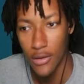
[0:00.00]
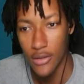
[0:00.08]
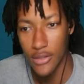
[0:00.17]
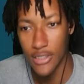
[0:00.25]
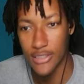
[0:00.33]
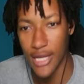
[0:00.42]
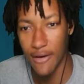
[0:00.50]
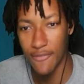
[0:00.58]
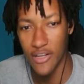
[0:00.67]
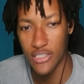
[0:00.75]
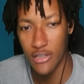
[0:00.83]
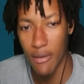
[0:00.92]
The side
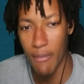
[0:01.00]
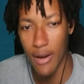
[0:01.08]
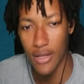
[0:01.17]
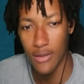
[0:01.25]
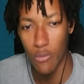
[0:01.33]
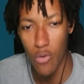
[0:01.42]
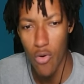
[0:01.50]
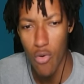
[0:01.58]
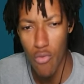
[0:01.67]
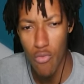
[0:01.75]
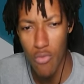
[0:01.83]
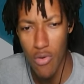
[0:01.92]
effects of the medic.
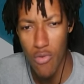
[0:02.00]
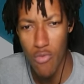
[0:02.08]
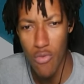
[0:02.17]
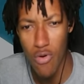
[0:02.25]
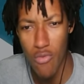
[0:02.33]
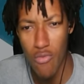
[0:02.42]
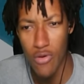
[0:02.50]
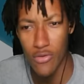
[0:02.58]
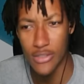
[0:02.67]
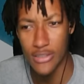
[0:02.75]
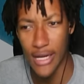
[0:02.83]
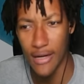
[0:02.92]
Whoa, whoa, whoa. The
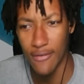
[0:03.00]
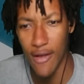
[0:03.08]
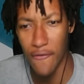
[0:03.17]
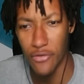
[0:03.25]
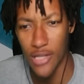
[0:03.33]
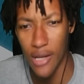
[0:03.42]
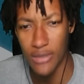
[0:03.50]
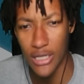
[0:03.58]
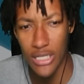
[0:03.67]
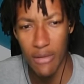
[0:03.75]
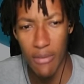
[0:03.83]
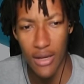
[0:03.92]
side of if you stop
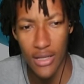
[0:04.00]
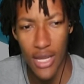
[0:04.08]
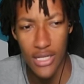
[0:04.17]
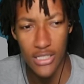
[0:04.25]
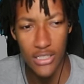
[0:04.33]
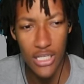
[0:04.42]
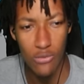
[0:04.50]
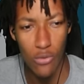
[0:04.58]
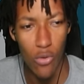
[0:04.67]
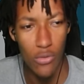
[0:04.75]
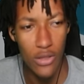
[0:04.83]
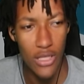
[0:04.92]
taking the medication, things
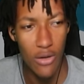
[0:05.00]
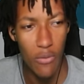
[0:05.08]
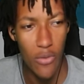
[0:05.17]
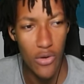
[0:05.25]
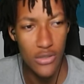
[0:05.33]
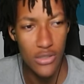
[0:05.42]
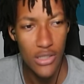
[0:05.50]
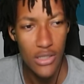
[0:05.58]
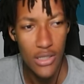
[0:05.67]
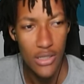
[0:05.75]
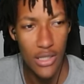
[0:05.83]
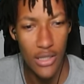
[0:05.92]
will only get worse
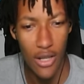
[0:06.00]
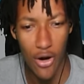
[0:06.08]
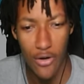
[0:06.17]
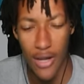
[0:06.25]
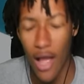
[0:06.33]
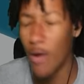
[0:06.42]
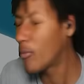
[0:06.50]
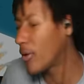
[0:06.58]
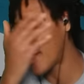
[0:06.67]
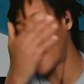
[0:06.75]
than they are now. Wait, I